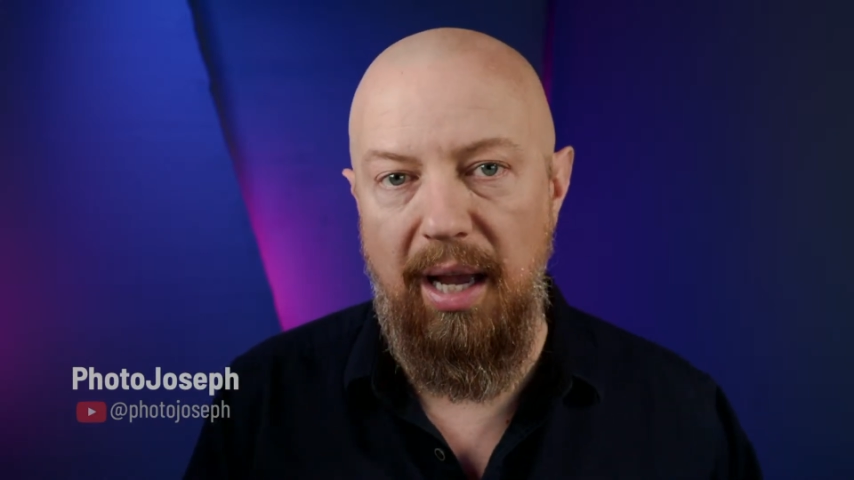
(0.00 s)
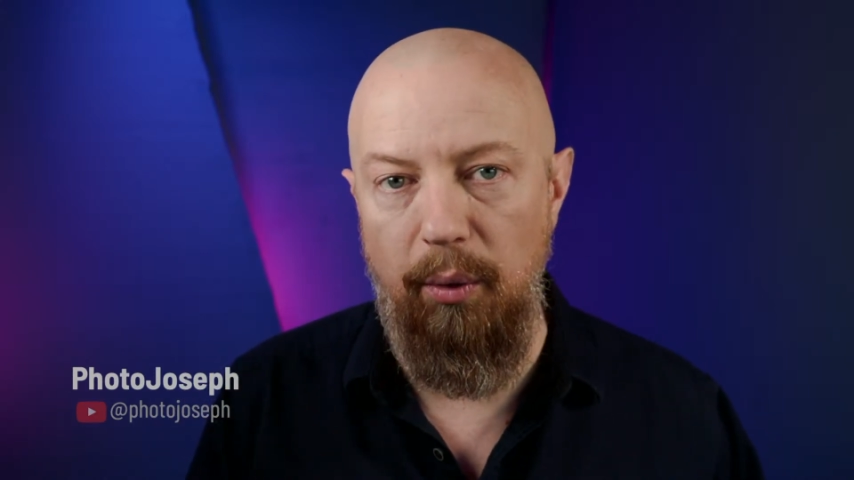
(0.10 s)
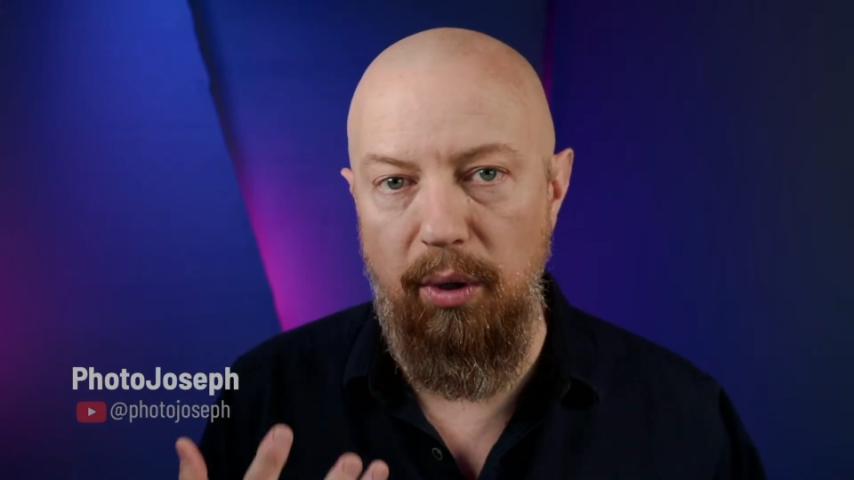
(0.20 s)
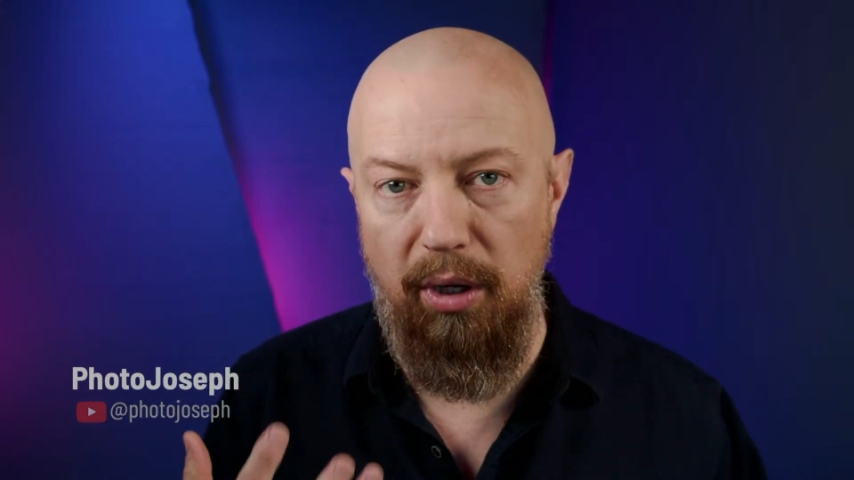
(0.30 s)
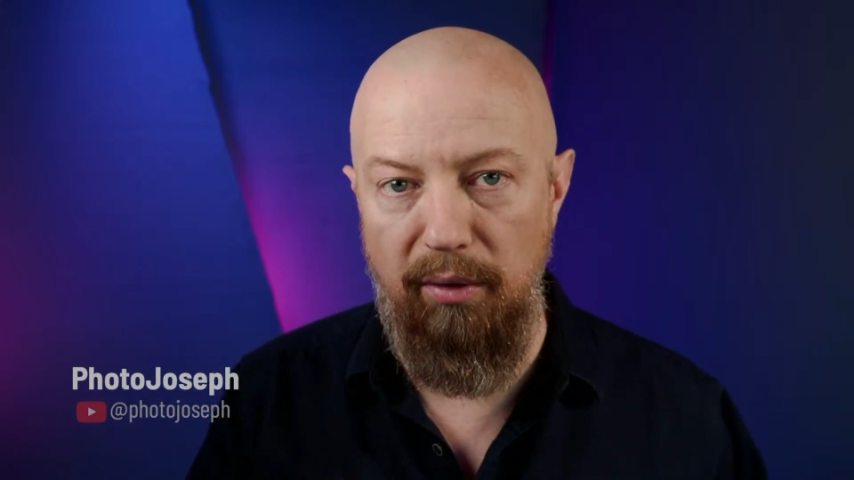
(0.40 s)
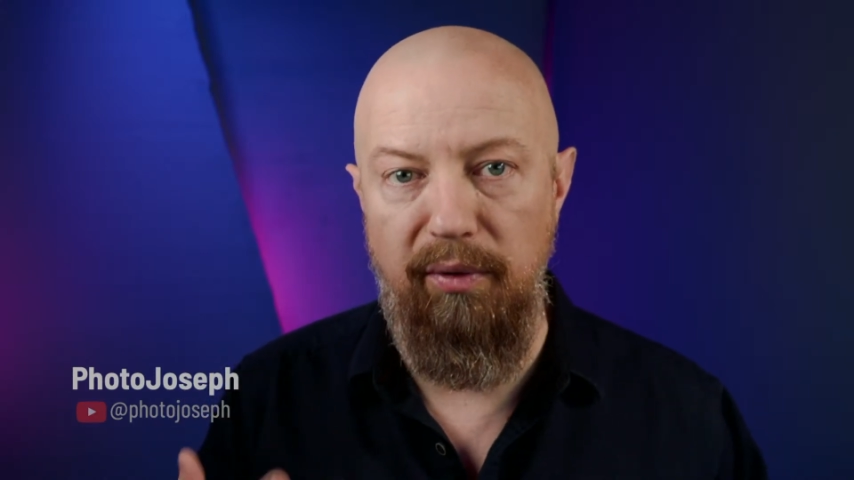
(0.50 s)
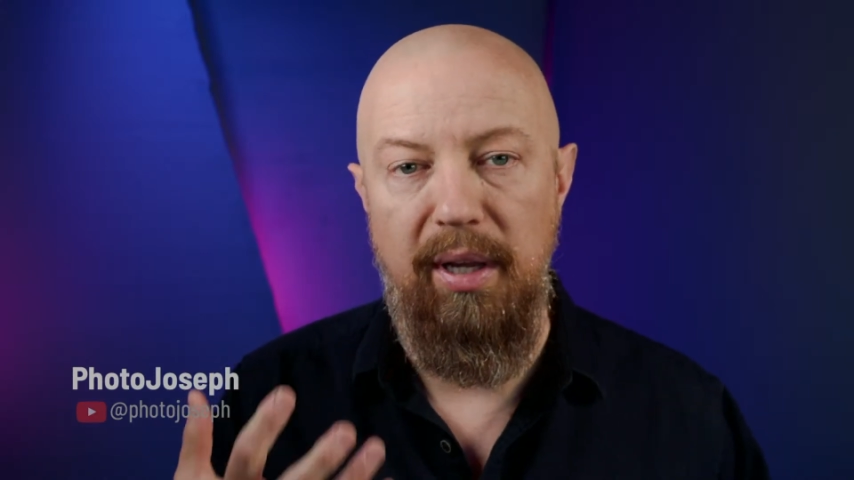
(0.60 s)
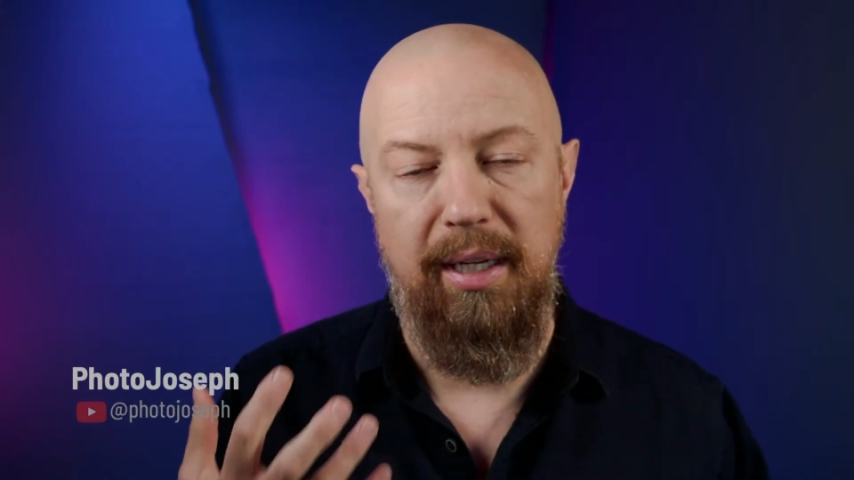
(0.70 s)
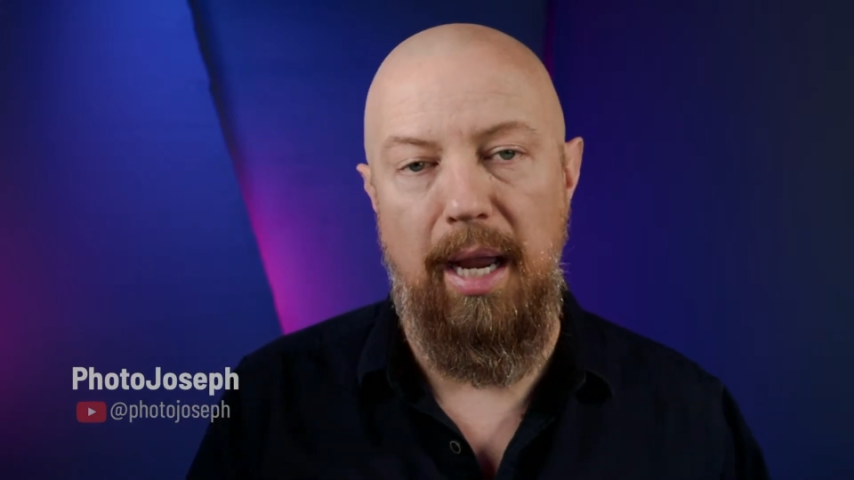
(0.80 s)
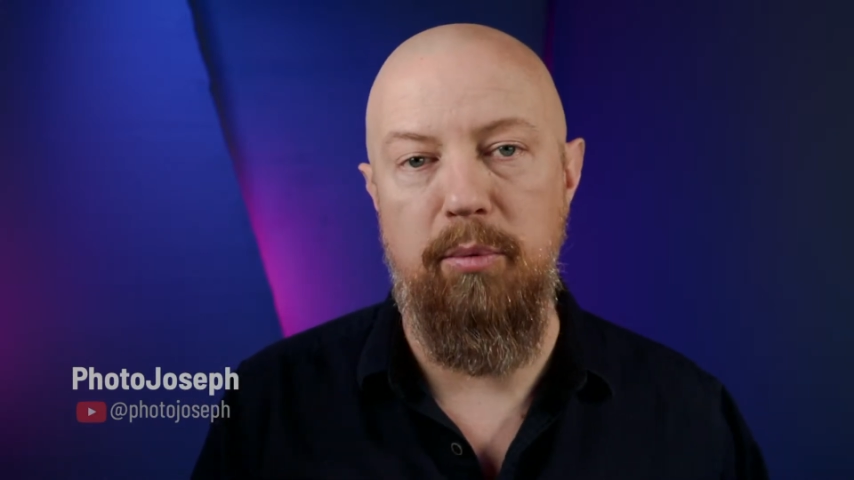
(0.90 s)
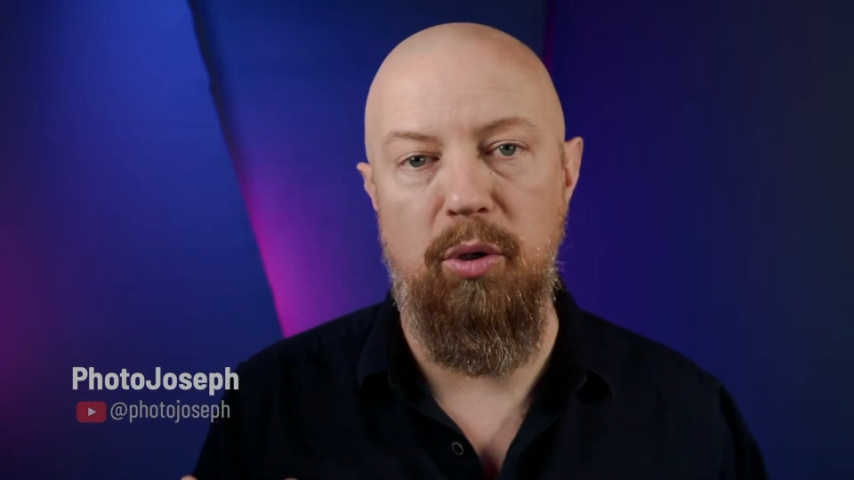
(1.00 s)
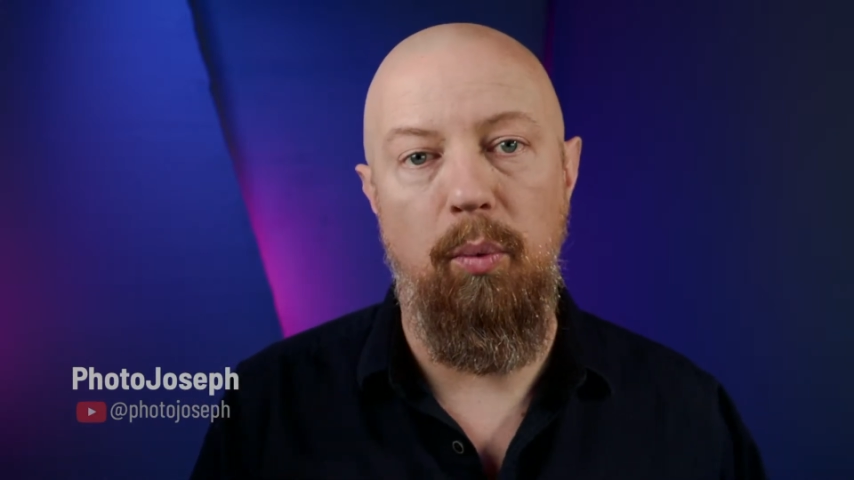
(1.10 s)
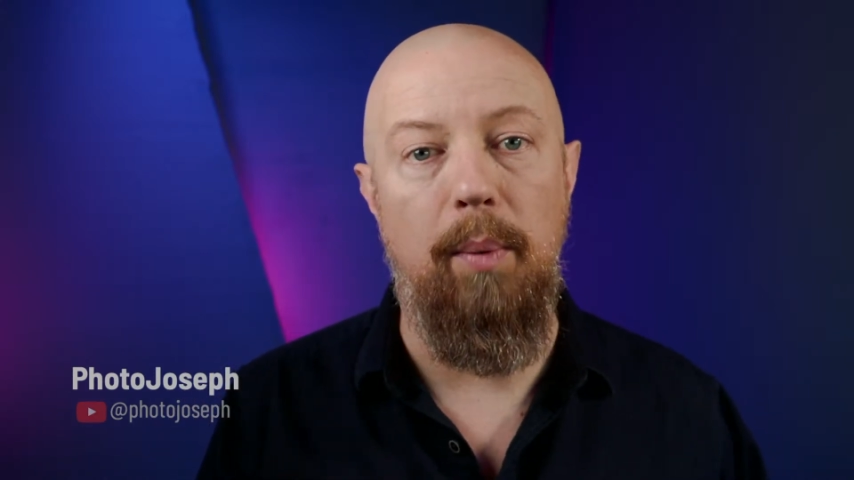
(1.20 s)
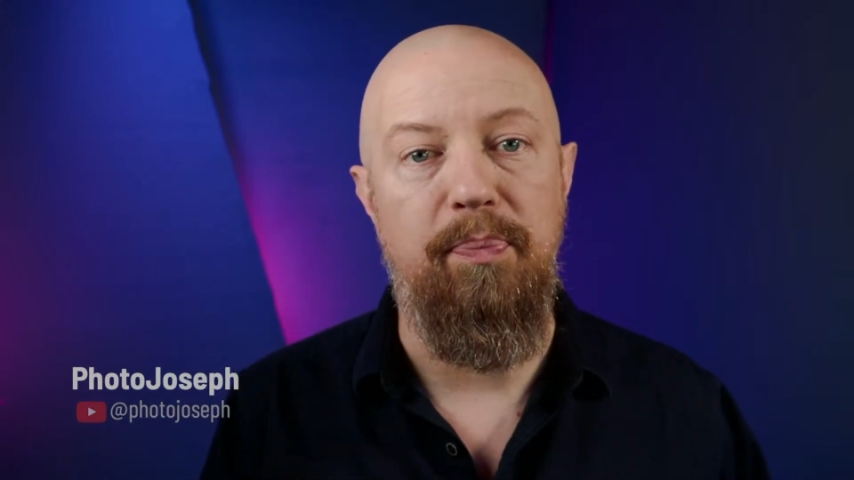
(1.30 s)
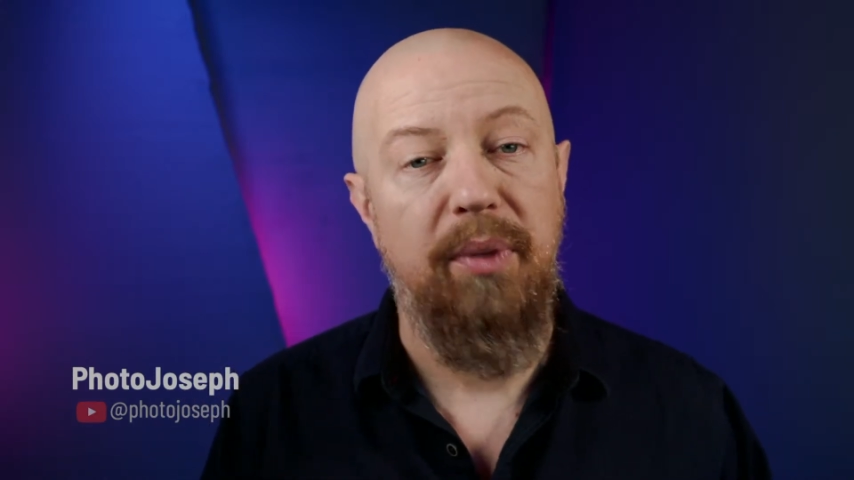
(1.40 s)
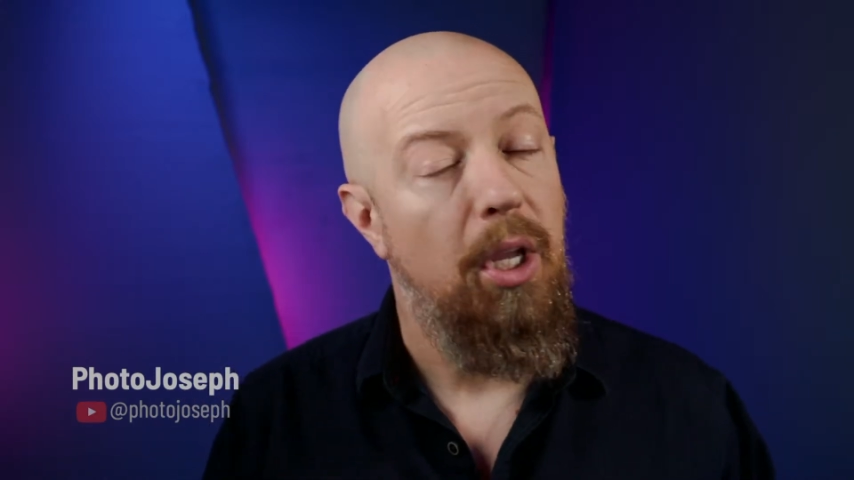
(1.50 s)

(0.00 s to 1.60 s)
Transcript: out of Capture One.